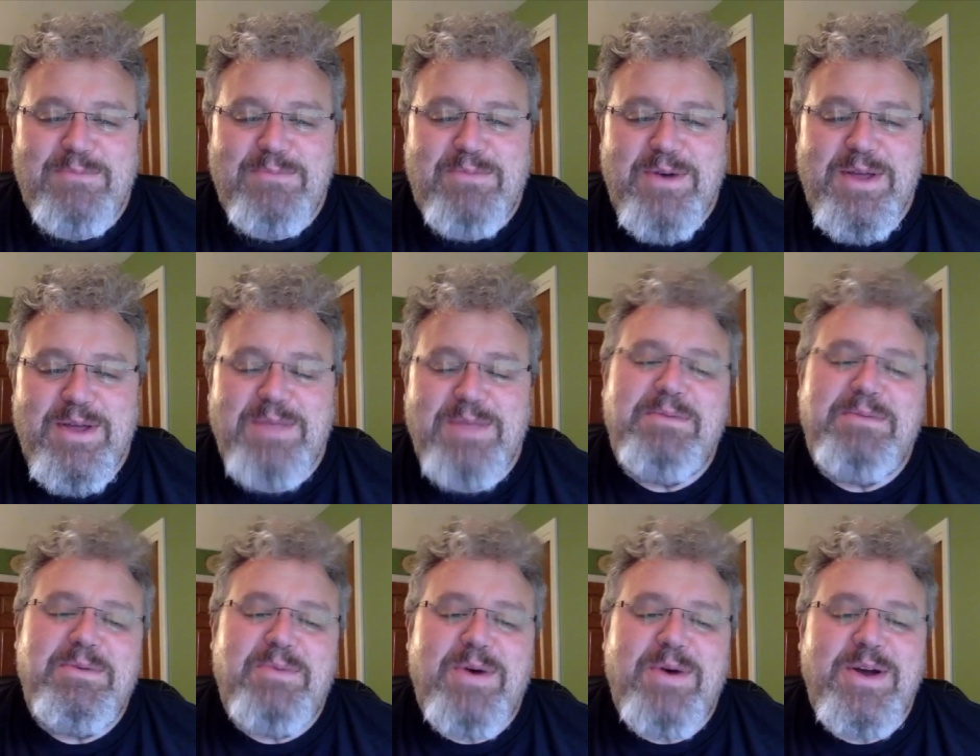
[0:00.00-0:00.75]
with,
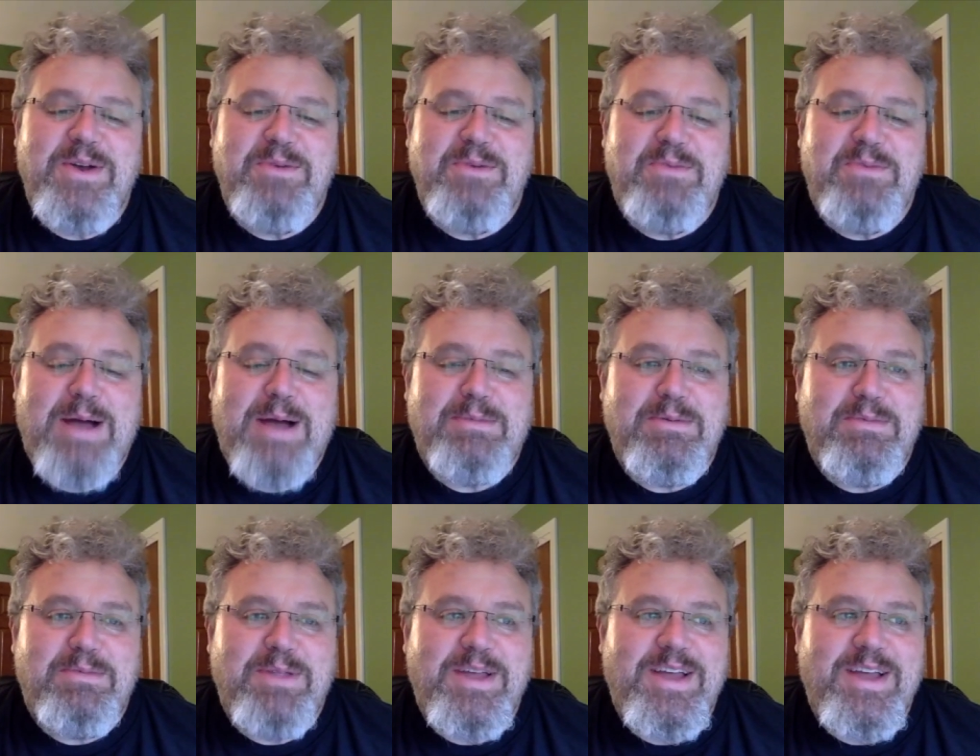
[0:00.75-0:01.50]
but one who
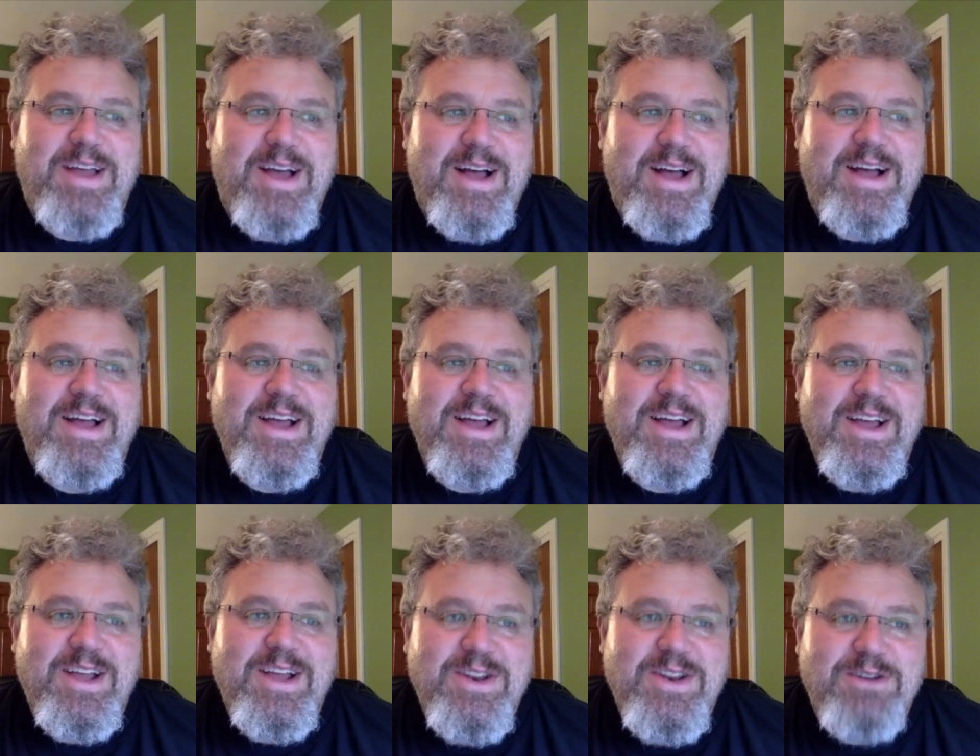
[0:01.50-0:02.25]
probably
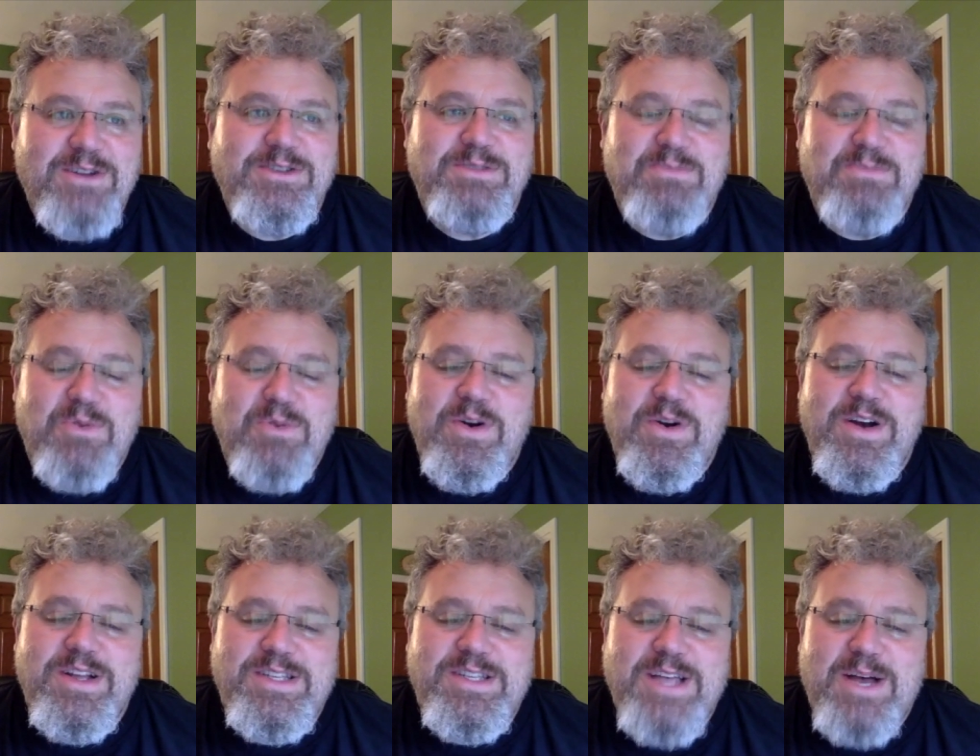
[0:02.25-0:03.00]
knows more
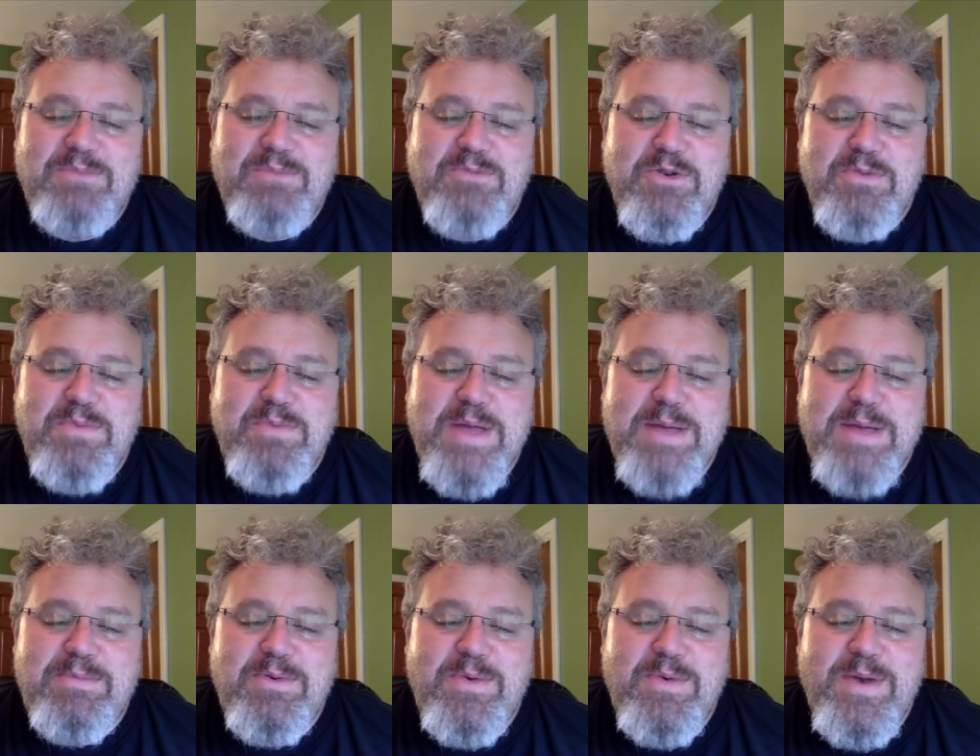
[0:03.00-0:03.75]
and has helped more
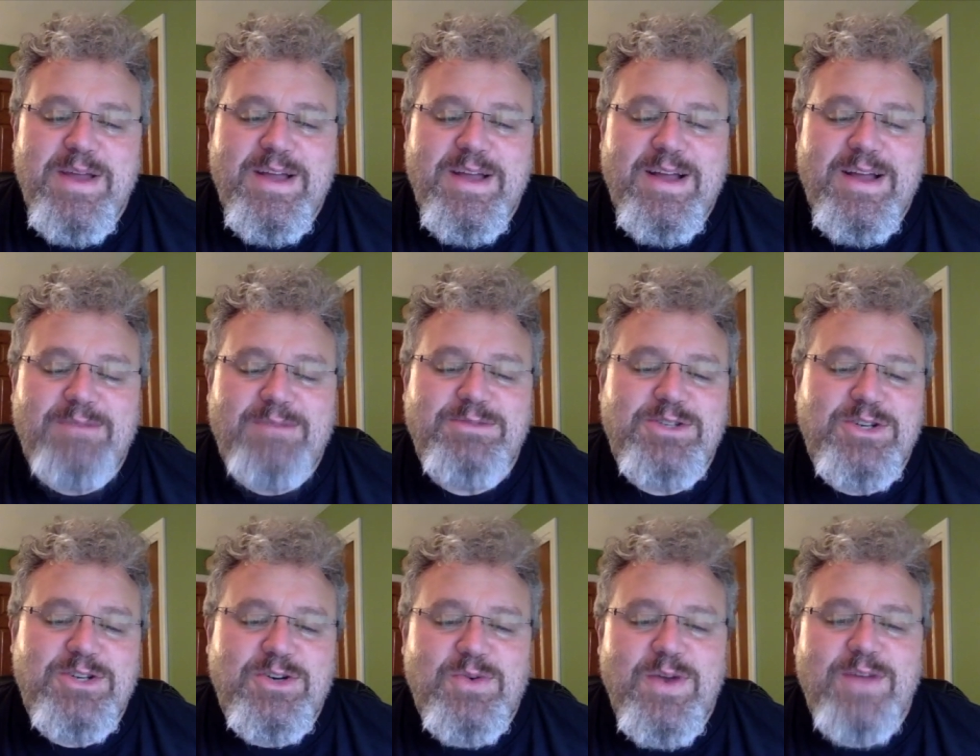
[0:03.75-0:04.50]
people when it comes
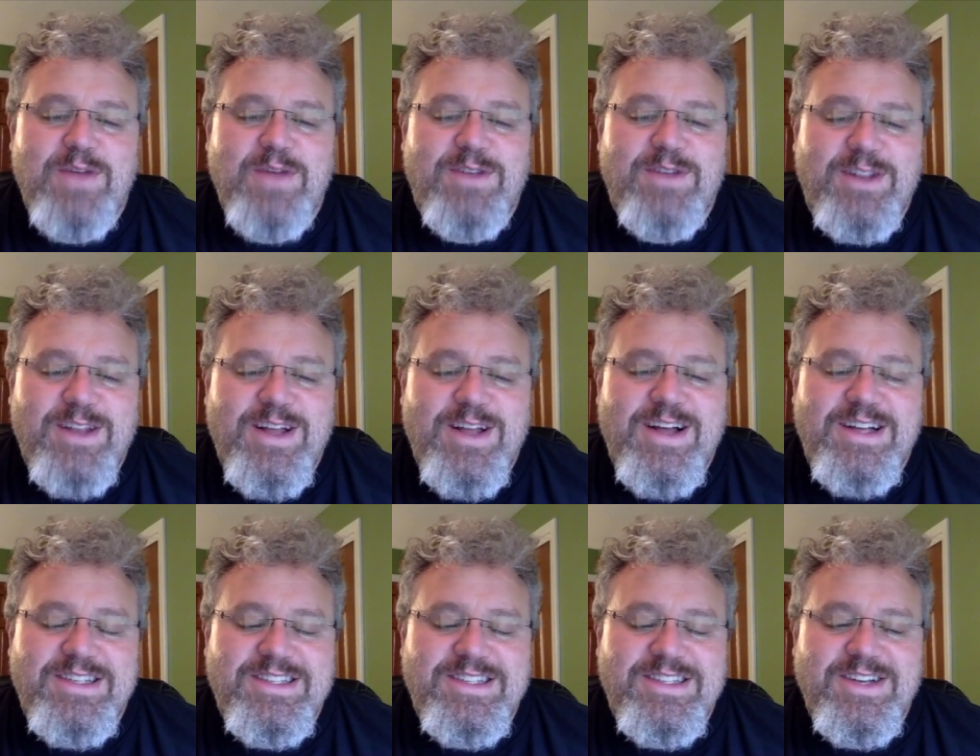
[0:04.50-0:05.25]
to grief and
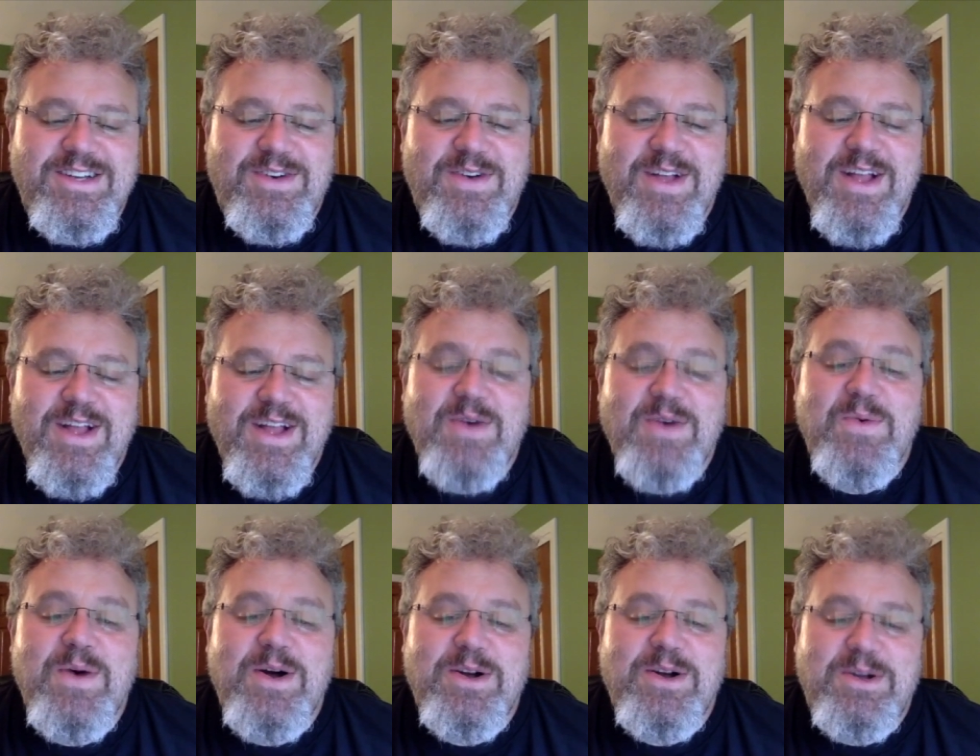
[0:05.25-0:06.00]
loss. So
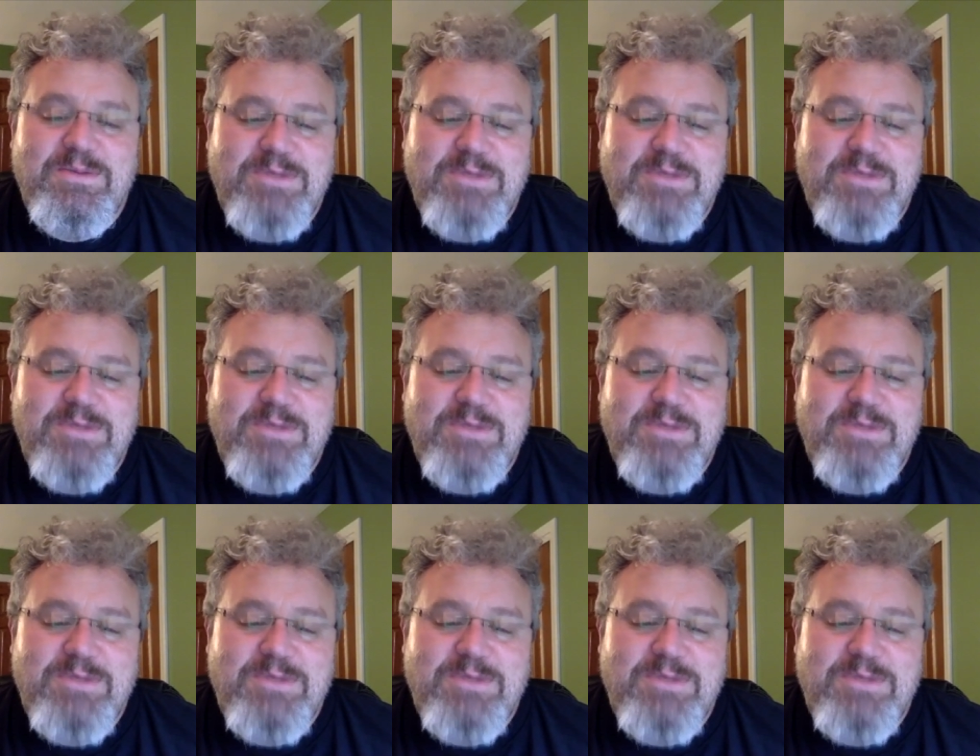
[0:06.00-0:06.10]
welcome,